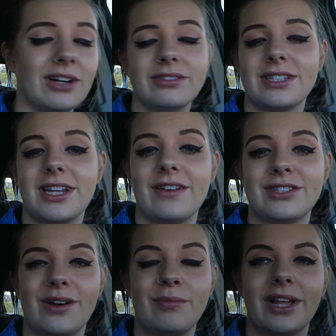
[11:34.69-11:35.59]
out and stuff,
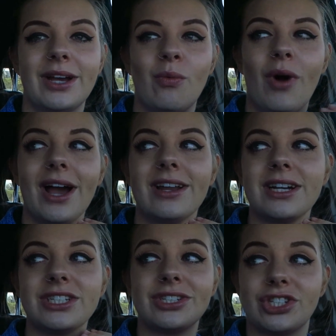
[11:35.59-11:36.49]
so I'm I'm like, why
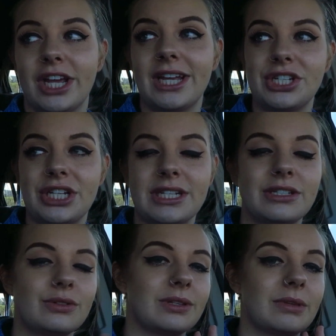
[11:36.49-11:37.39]
not just change it
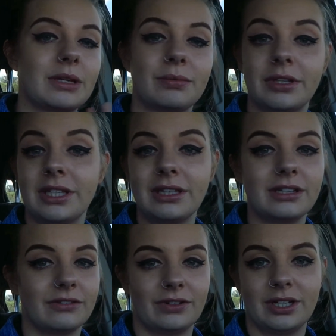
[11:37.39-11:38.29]
and do something completely
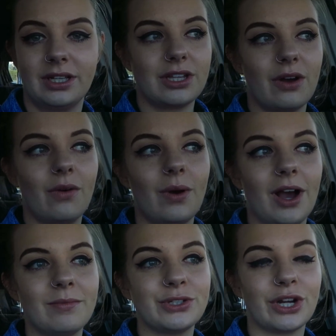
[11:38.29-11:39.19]
different? So
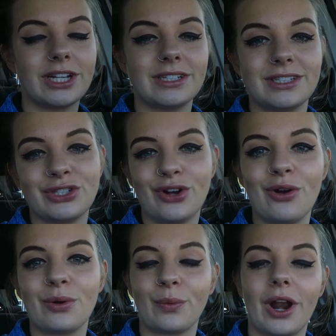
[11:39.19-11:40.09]
I've been trying to
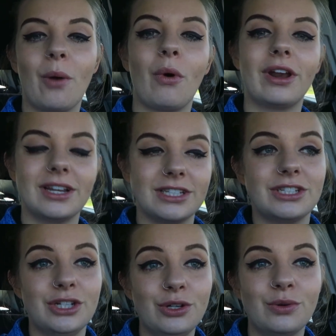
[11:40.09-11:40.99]
struggle with what I wanted it to
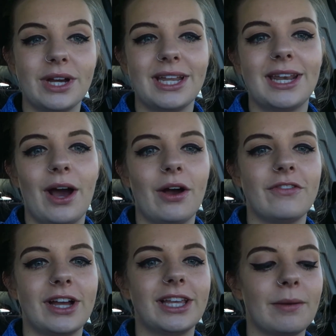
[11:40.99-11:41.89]
do and now I
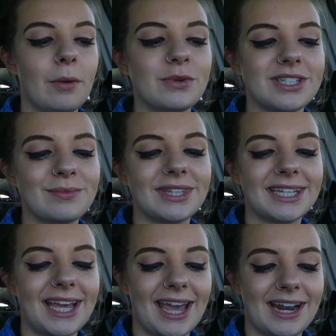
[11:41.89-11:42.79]
finally come up with
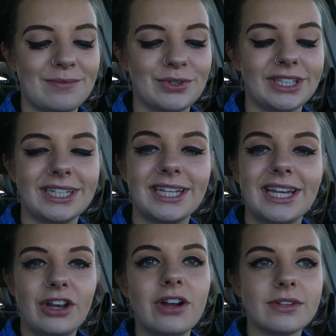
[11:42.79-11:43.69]
something and I'm really
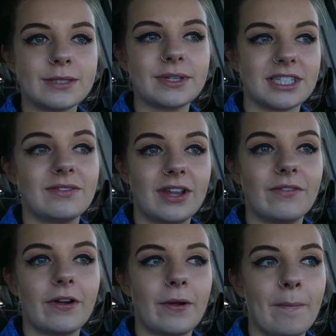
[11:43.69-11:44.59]
nervous because I've
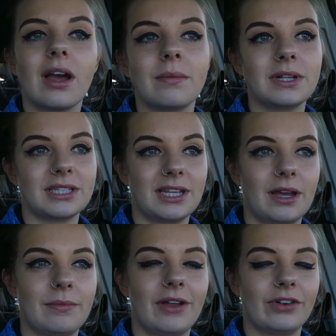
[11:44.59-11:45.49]
never, I'm not
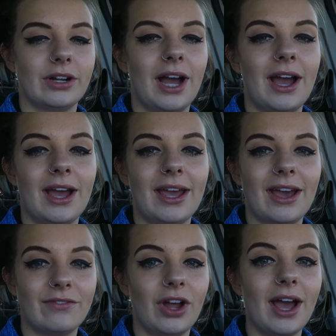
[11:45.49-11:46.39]
saying I'm never, I
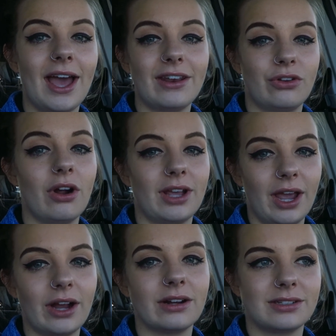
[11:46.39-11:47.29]
have not had dark
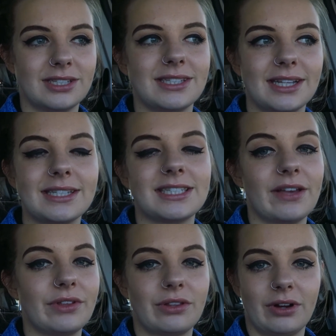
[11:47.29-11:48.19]
hair since like
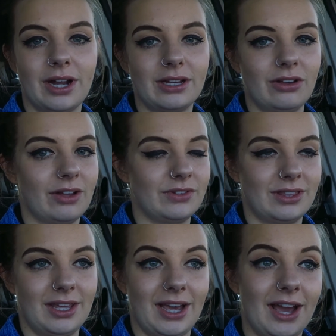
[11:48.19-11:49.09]
seventh grade. Y'all have to
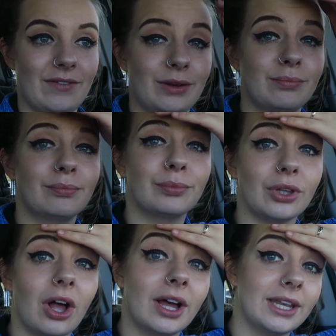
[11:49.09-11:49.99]
think. I've had
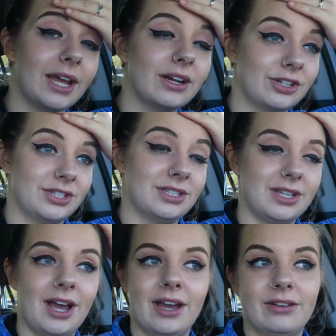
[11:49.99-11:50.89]
blonde hair since
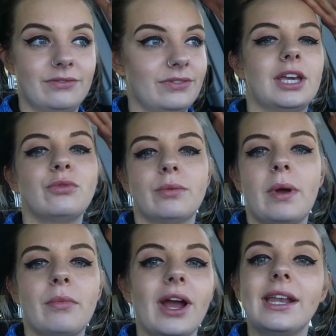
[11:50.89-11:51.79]
I can
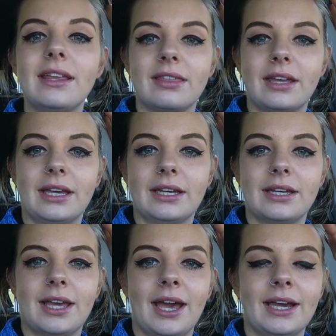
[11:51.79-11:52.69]
remember anything,
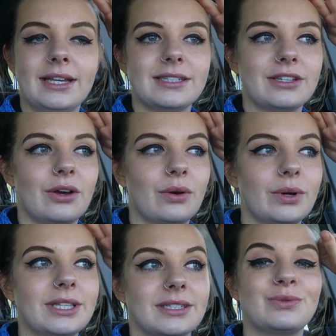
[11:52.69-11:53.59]
okay? So
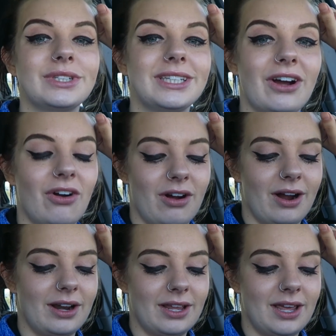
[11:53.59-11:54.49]
it's really
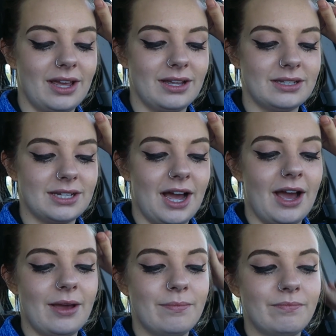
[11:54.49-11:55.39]
hard and
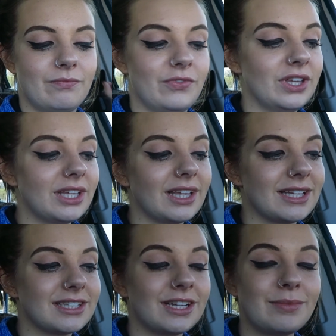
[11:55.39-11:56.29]
I'm feeling like
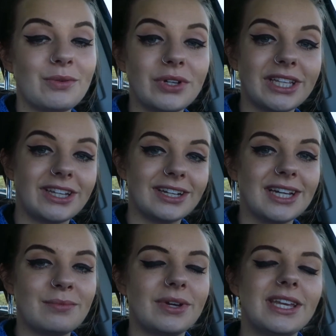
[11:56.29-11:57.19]
it's gonna be really
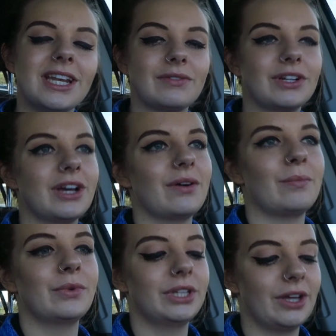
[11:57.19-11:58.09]
good, but you never know.
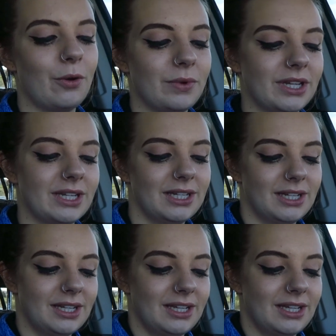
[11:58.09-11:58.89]
I'm really hoping